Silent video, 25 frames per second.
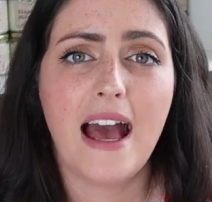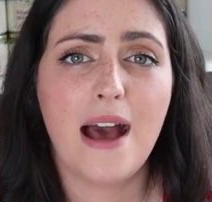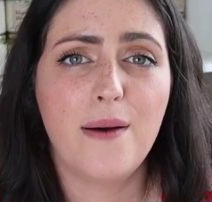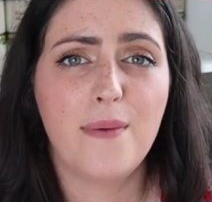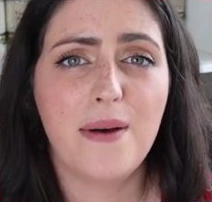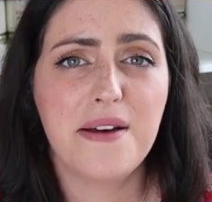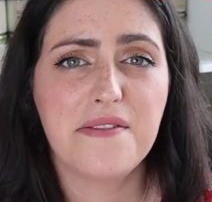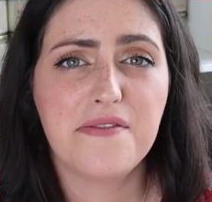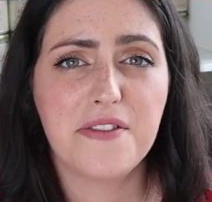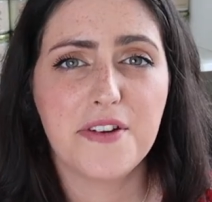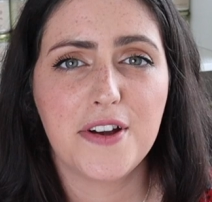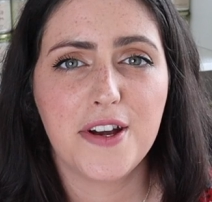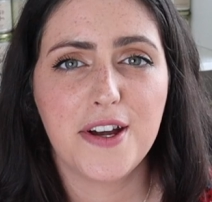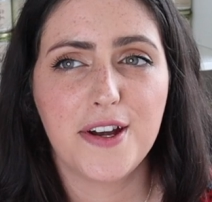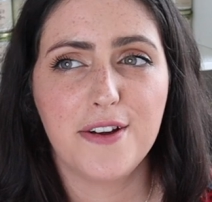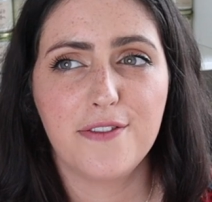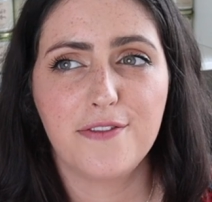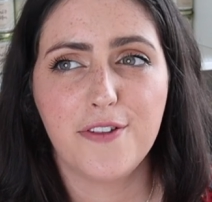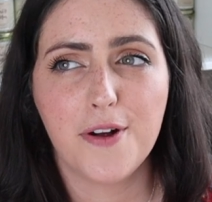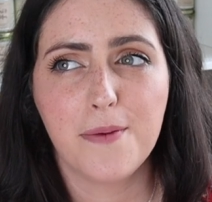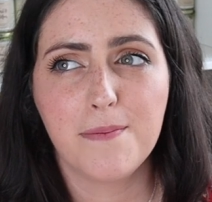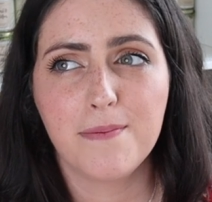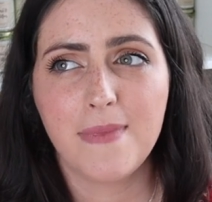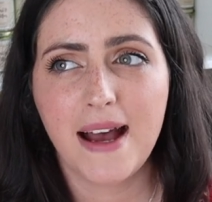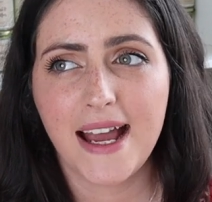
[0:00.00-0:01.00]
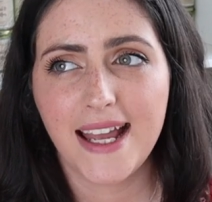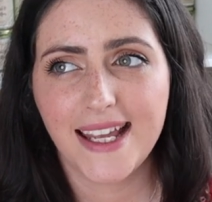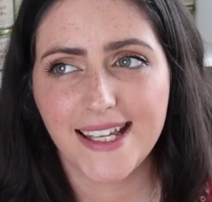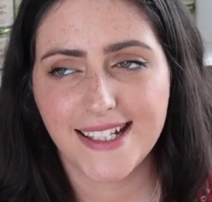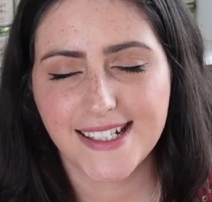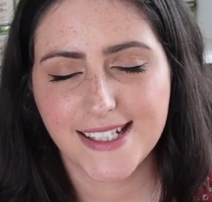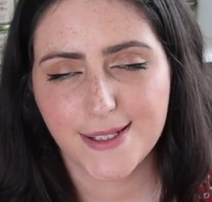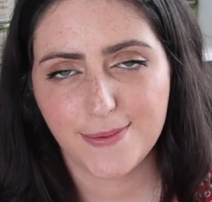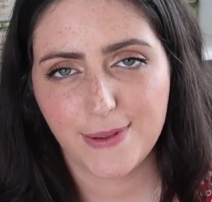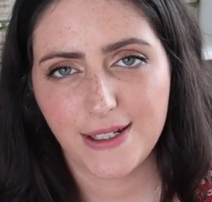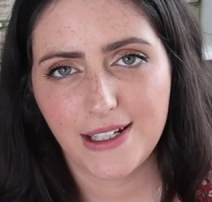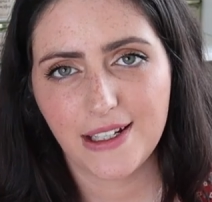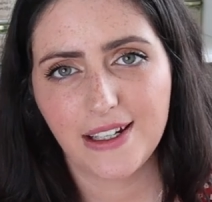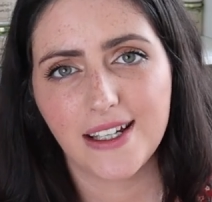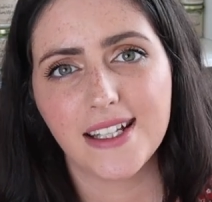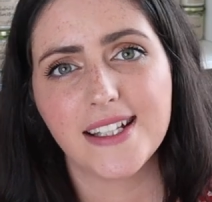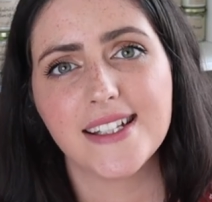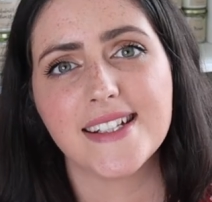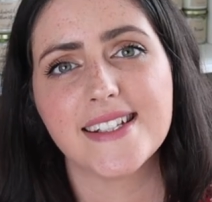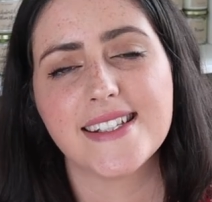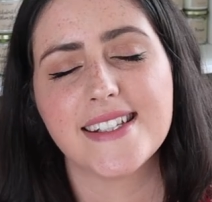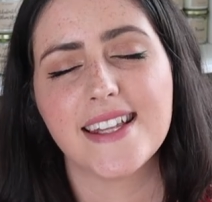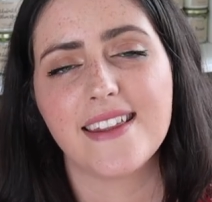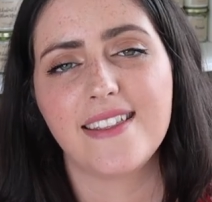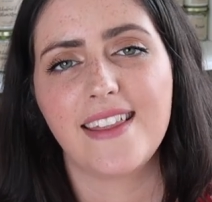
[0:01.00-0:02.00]
However, from my
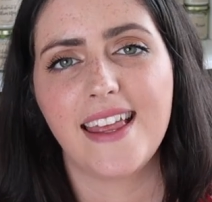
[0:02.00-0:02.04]
experience,